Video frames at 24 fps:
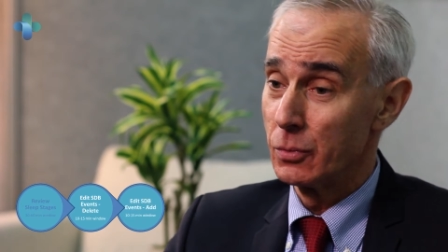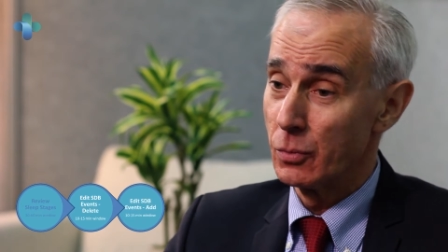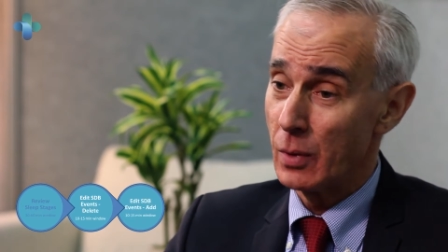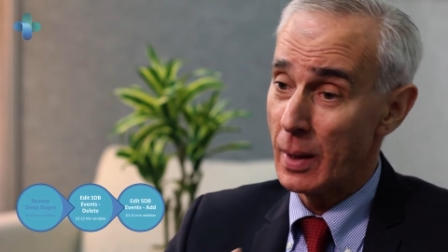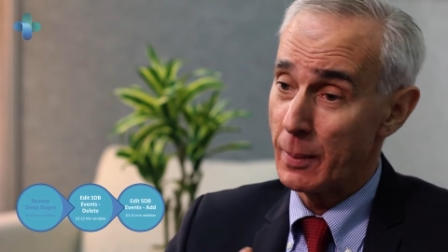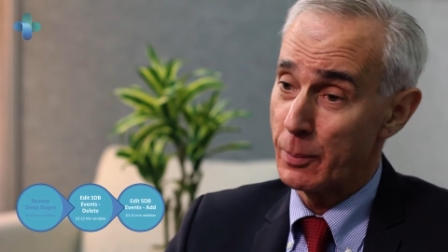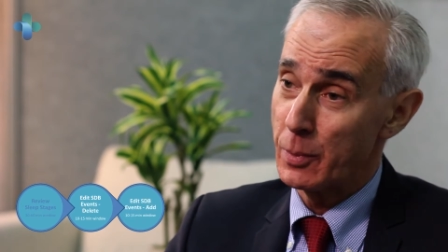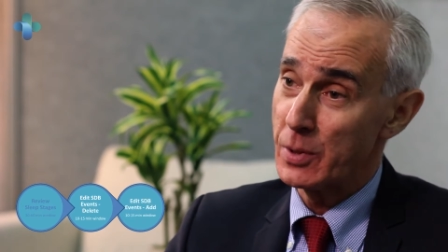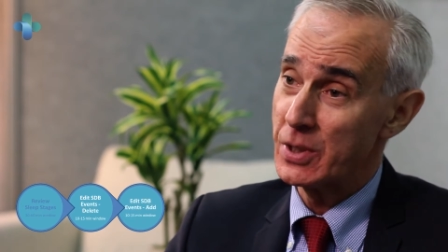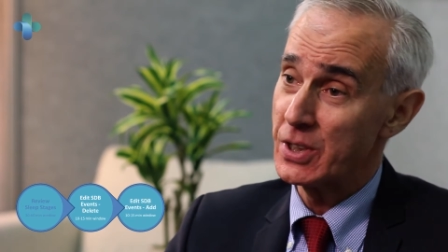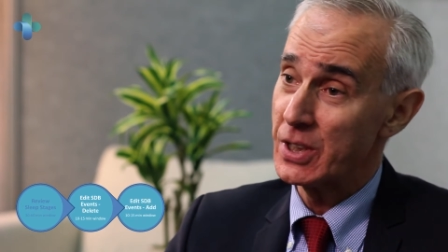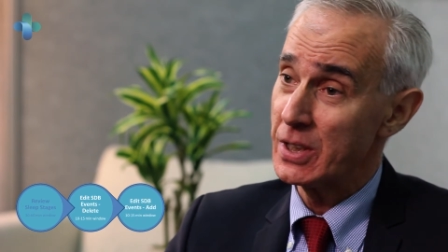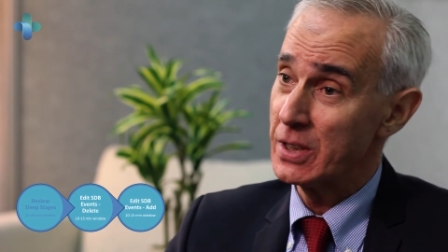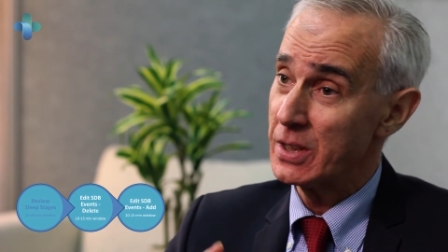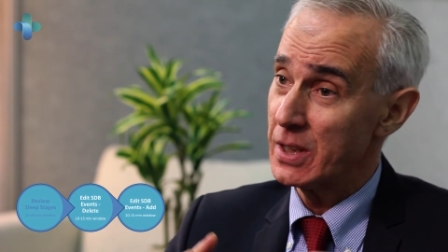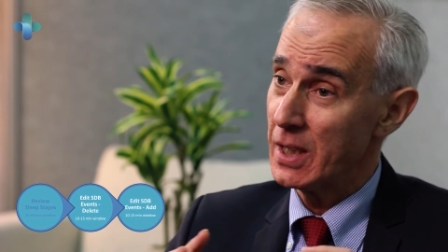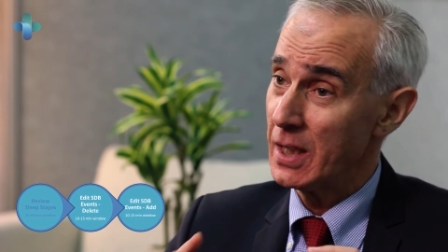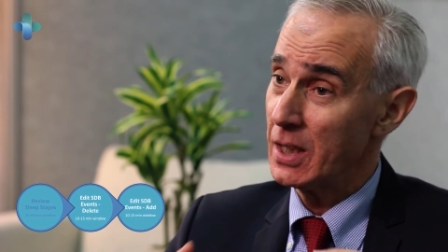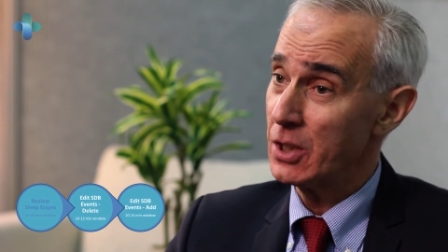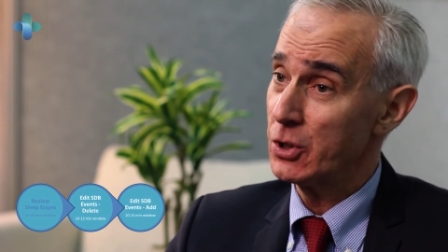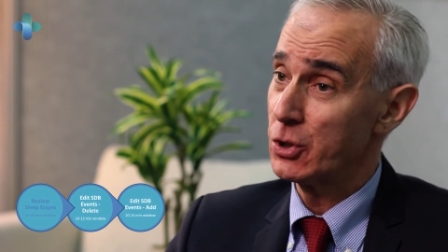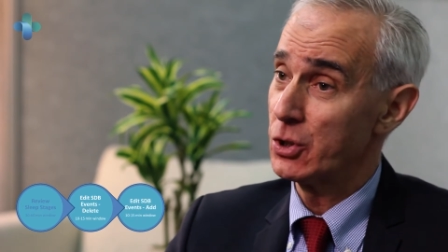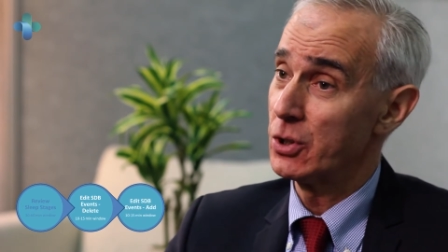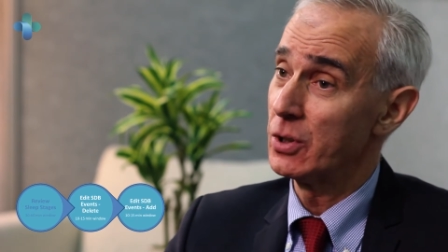
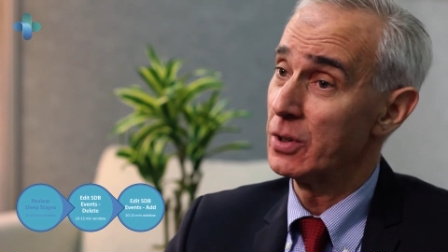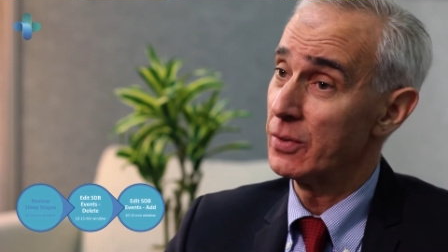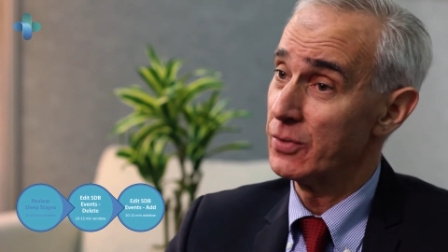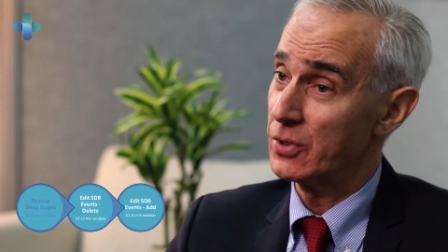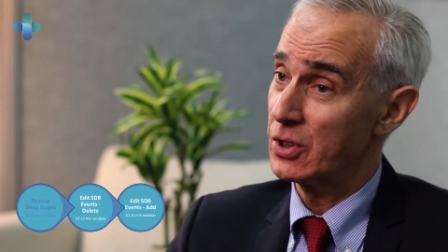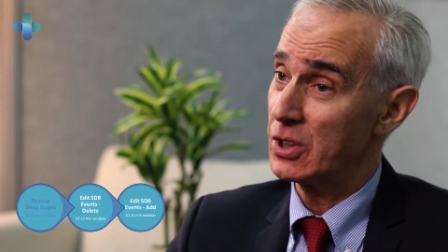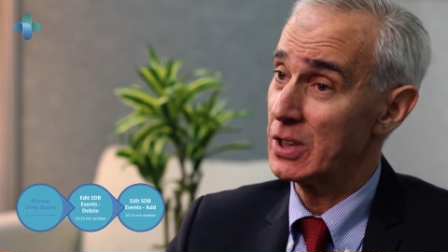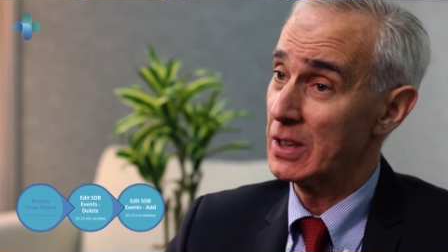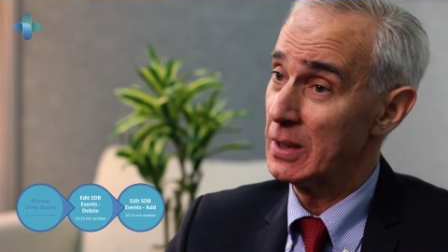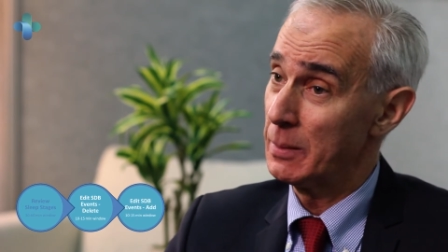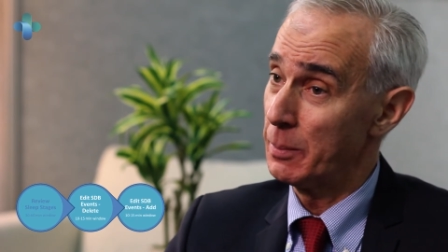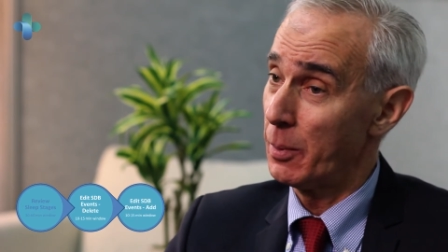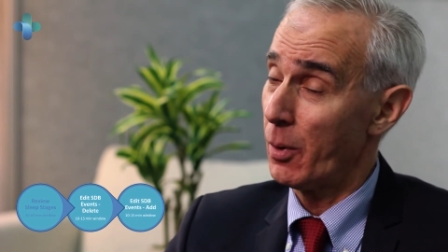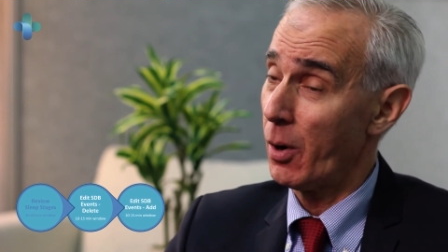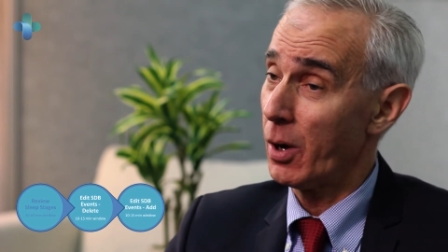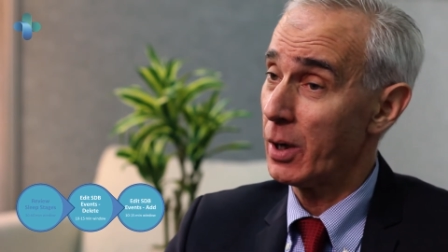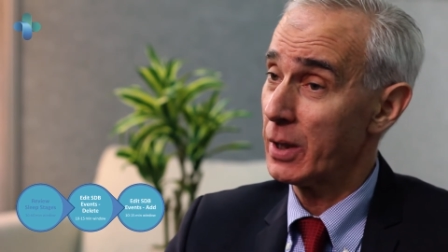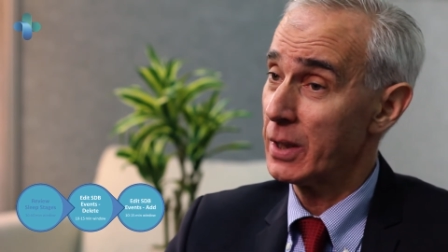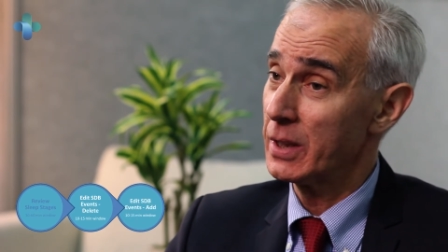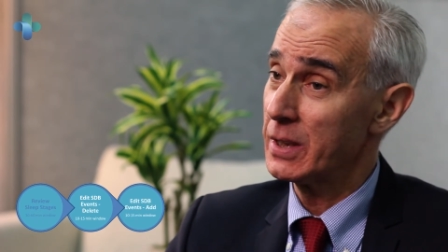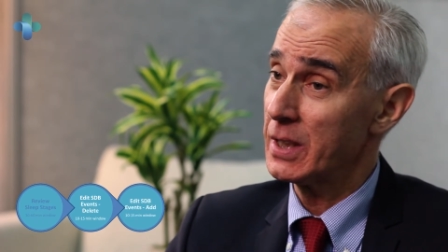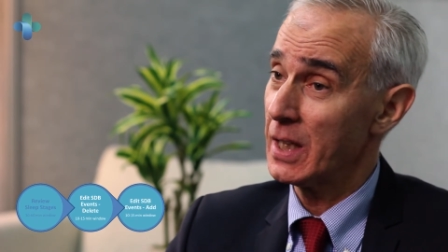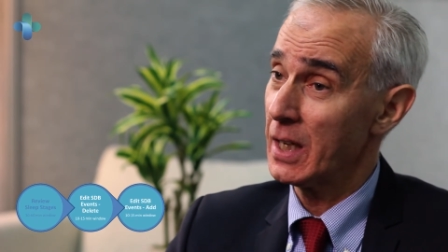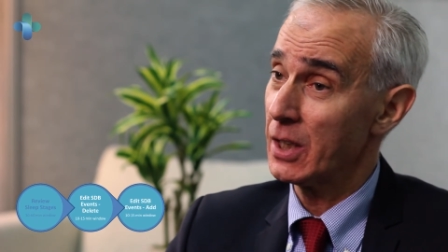representation of sleep
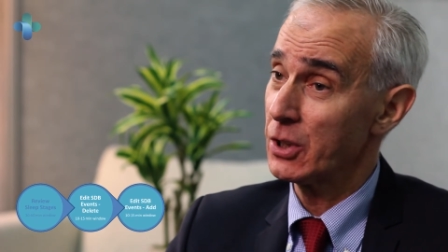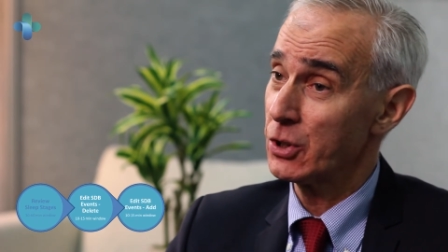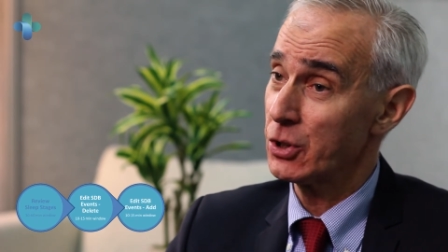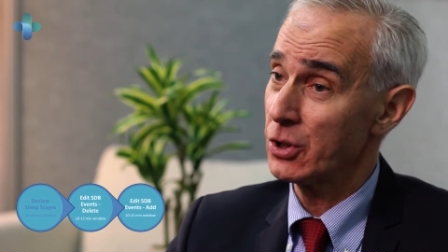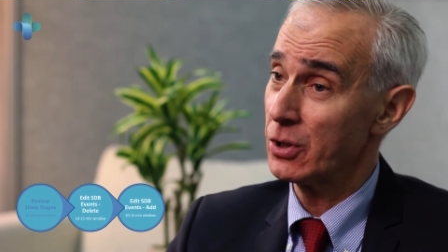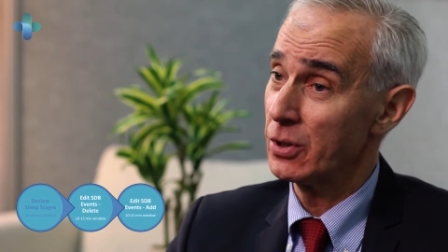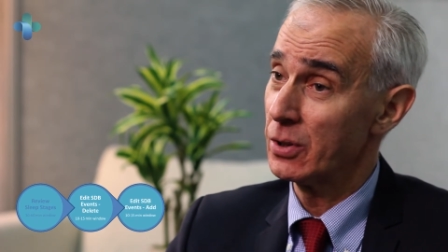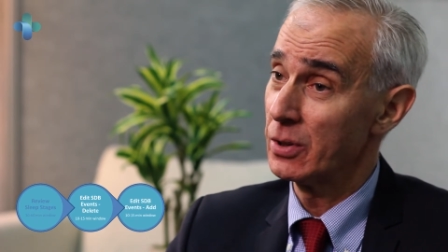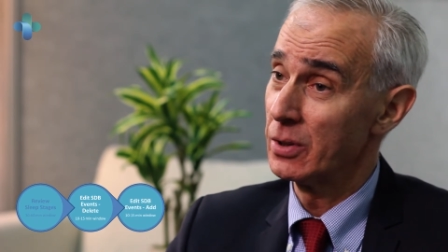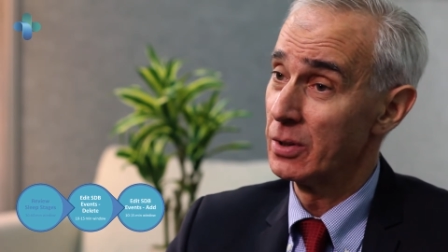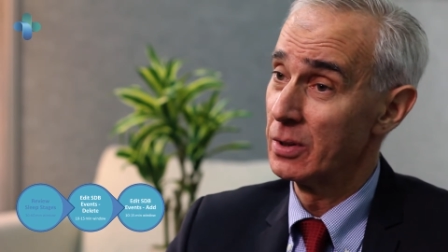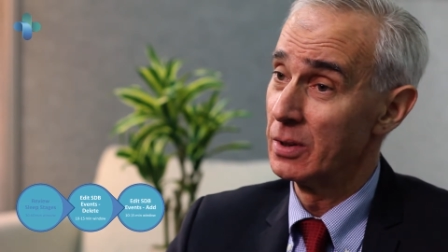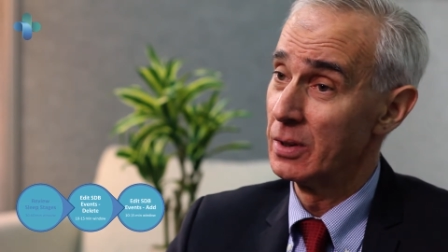architecture